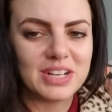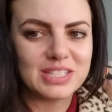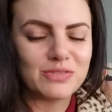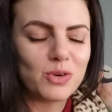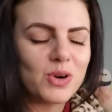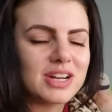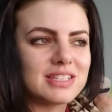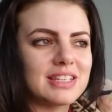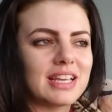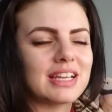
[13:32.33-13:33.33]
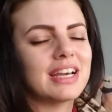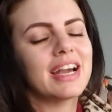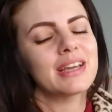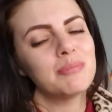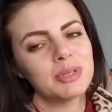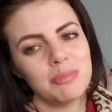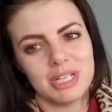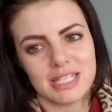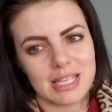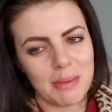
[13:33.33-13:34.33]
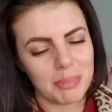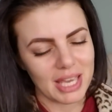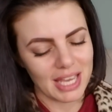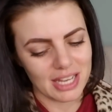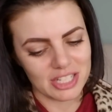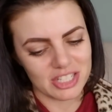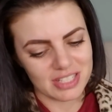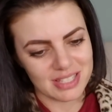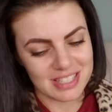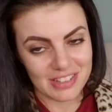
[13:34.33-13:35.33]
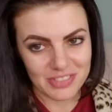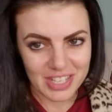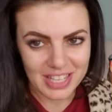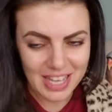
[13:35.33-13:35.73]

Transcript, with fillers: Because of course, like, I can put him in a temp cage and stuff like